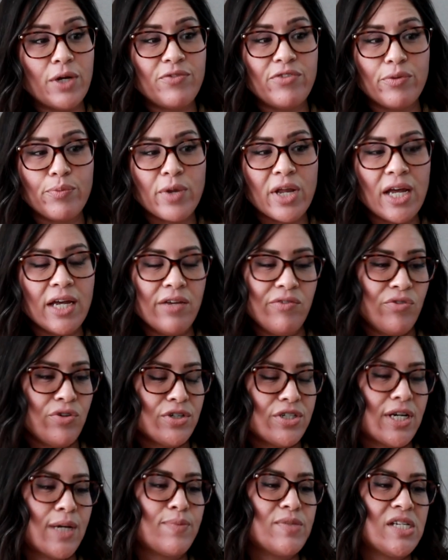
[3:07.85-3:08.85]
applying for
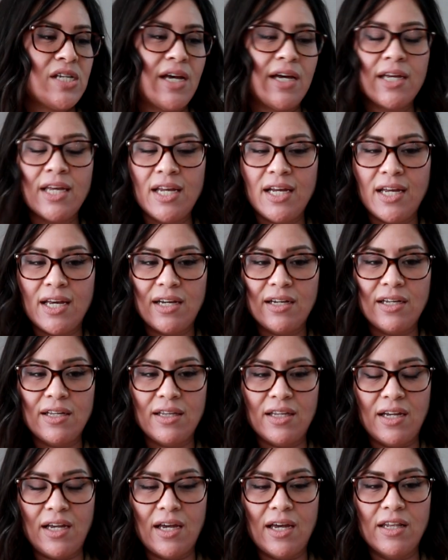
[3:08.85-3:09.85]
jobs and not getting
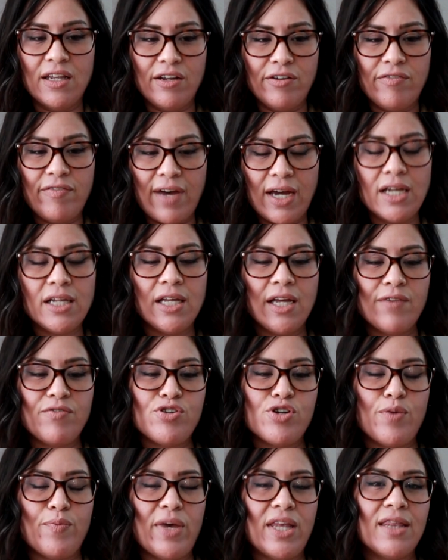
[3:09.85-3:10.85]
anything, and then finally
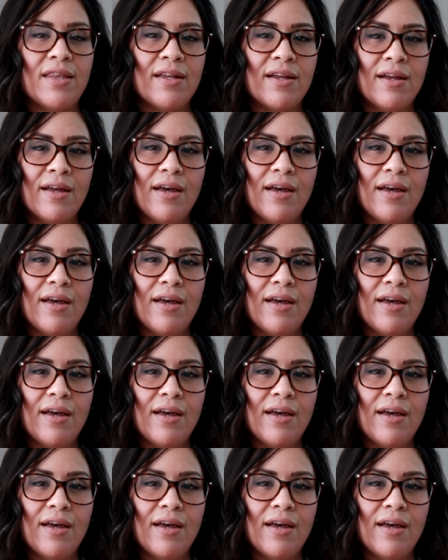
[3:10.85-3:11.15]
after a month